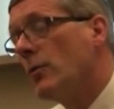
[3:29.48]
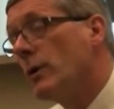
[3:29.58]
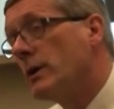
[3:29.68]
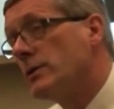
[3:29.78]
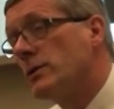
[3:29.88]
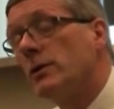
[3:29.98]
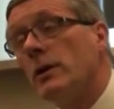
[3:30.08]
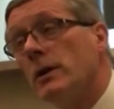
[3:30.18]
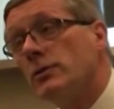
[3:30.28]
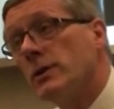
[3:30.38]
we consider
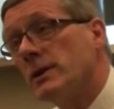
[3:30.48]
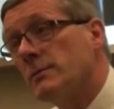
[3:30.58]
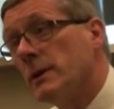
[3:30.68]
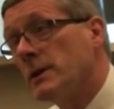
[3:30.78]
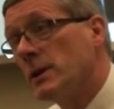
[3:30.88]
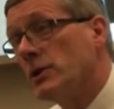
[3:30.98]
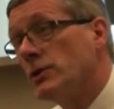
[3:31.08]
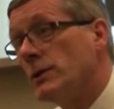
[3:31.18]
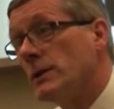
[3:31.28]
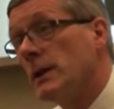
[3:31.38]
lung
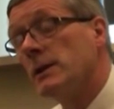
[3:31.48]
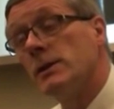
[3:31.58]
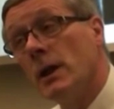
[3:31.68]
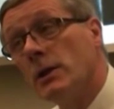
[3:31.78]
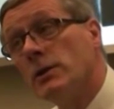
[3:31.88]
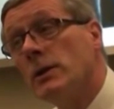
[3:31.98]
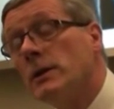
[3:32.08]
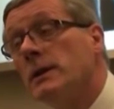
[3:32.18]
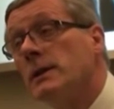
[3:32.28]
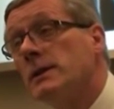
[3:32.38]
transplantation. That's not
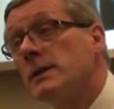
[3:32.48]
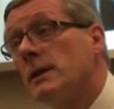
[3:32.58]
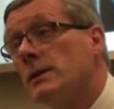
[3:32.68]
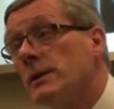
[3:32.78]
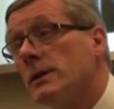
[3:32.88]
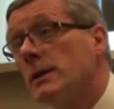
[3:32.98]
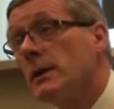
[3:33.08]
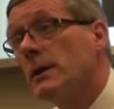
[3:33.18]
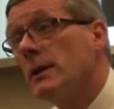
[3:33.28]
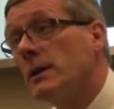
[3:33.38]
done at this centre,
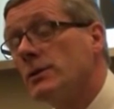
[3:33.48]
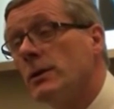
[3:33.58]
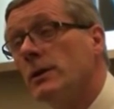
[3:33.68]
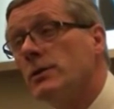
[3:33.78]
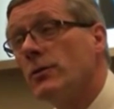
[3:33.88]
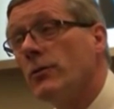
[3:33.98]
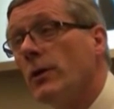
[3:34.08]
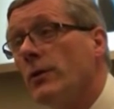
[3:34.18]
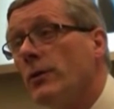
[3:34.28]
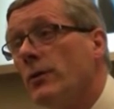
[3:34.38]
it's done in
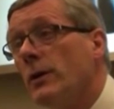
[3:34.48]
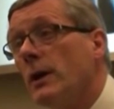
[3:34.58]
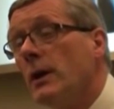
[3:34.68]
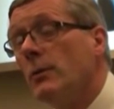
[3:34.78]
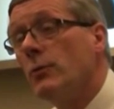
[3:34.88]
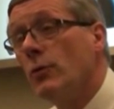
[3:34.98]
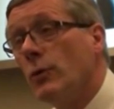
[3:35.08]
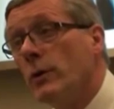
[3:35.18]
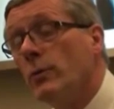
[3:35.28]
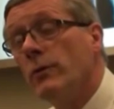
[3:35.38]
Toronto, but
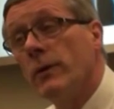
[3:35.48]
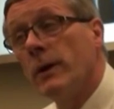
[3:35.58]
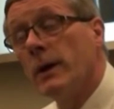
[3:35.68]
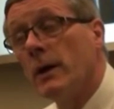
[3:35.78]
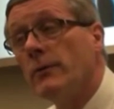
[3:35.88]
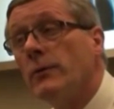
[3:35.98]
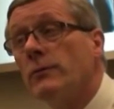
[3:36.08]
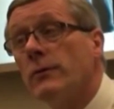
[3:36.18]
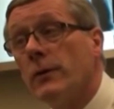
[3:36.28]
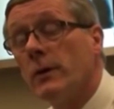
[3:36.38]
we would very often
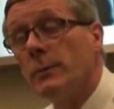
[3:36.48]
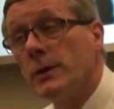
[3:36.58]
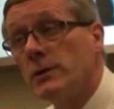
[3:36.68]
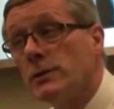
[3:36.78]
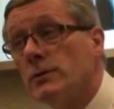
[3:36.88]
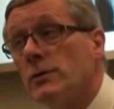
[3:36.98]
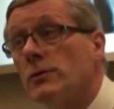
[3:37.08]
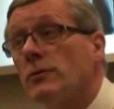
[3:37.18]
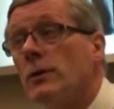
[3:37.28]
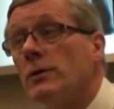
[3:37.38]
refer patients to
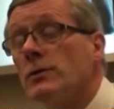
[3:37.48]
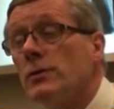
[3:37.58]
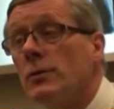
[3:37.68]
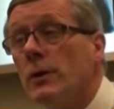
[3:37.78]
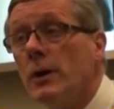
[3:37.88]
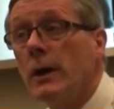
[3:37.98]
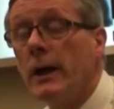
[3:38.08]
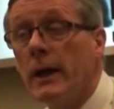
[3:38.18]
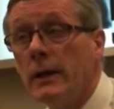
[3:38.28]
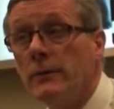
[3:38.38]
Toronto
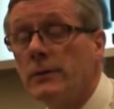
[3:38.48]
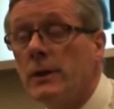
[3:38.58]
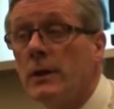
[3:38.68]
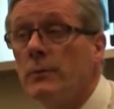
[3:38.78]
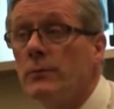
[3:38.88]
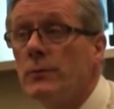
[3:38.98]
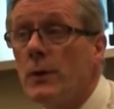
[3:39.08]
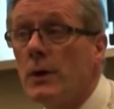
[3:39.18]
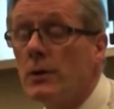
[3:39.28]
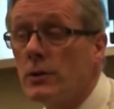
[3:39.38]
ahead of time
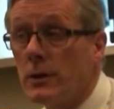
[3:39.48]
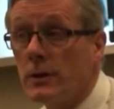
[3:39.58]
to